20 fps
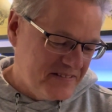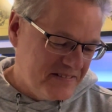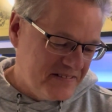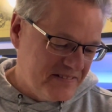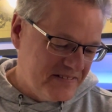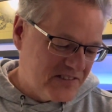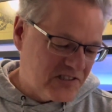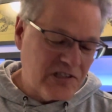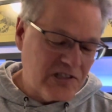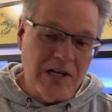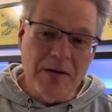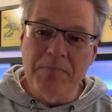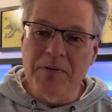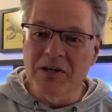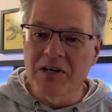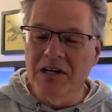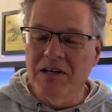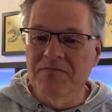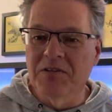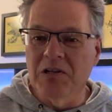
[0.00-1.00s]

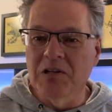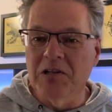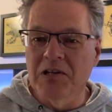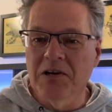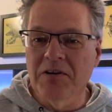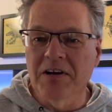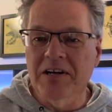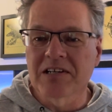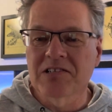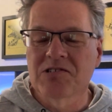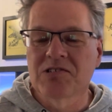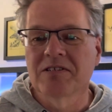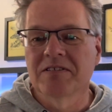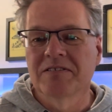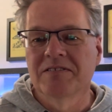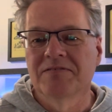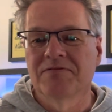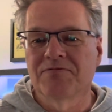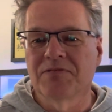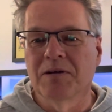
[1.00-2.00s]
snippet of the lyrics
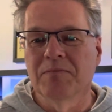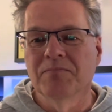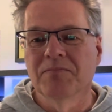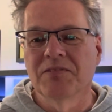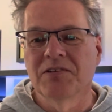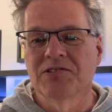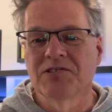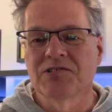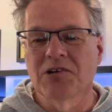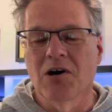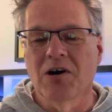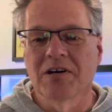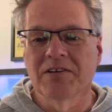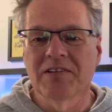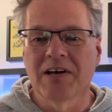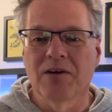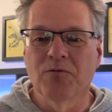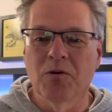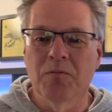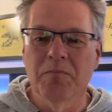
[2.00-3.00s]
from the song
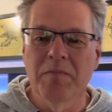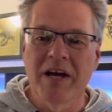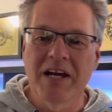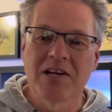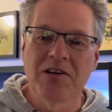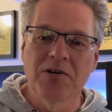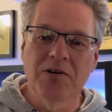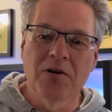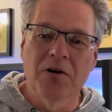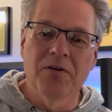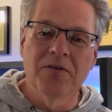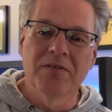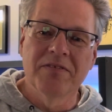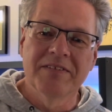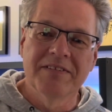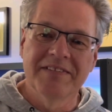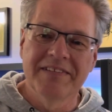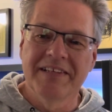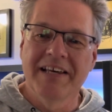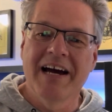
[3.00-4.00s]
that will make you go,
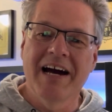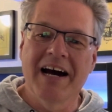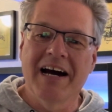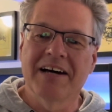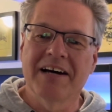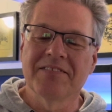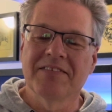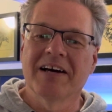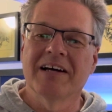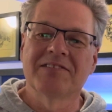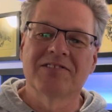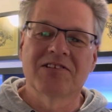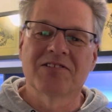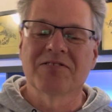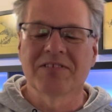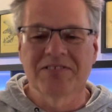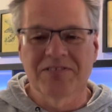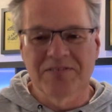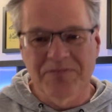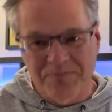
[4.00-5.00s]
yeah, that's
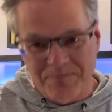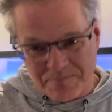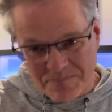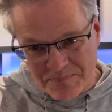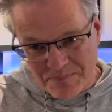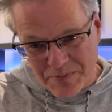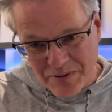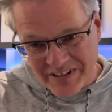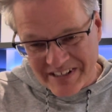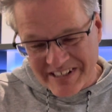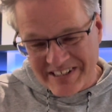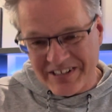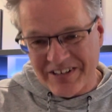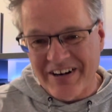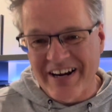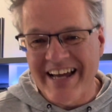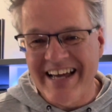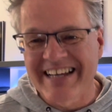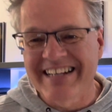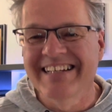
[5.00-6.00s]
put in your
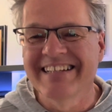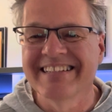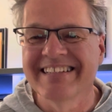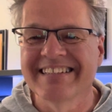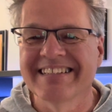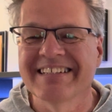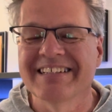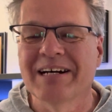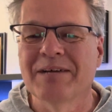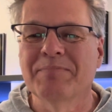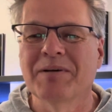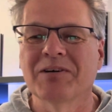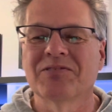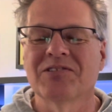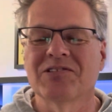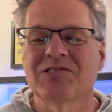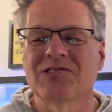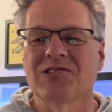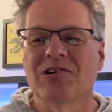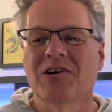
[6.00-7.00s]
head about
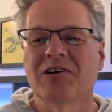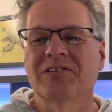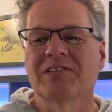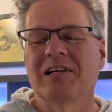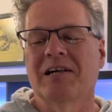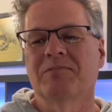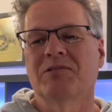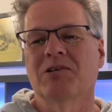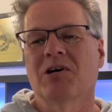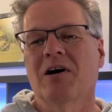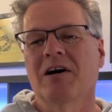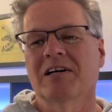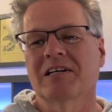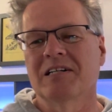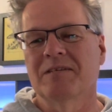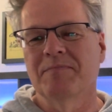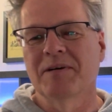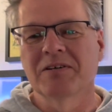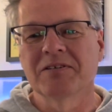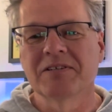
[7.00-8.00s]
the song that I'm talking
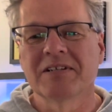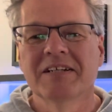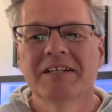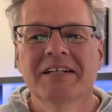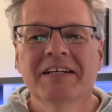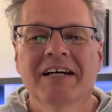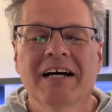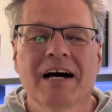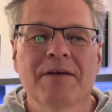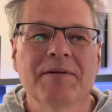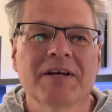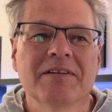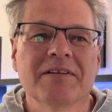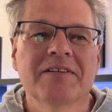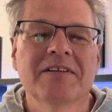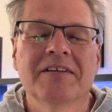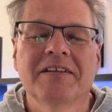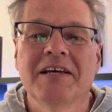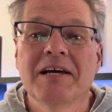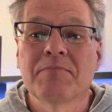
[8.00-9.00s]
about. I
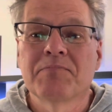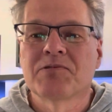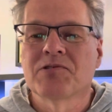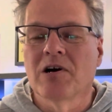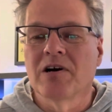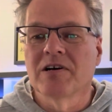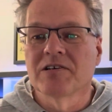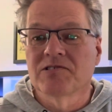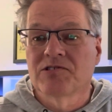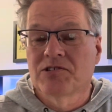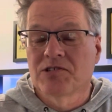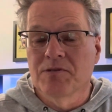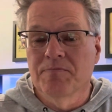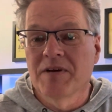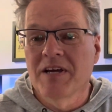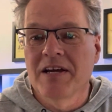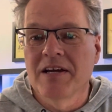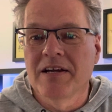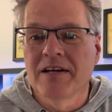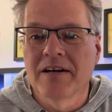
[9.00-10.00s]
mean, Hip songs to
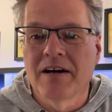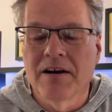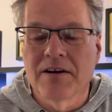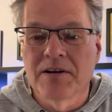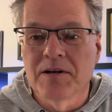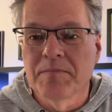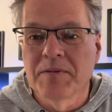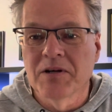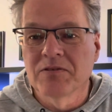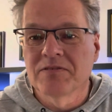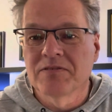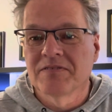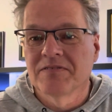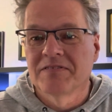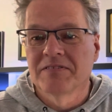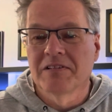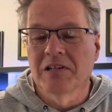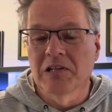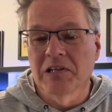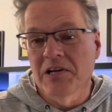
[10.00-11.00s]
me are about
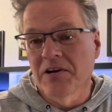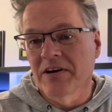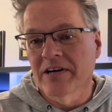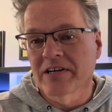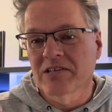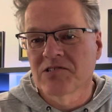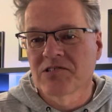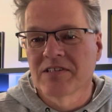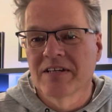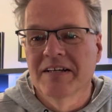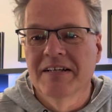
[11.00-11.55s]
the lyrics.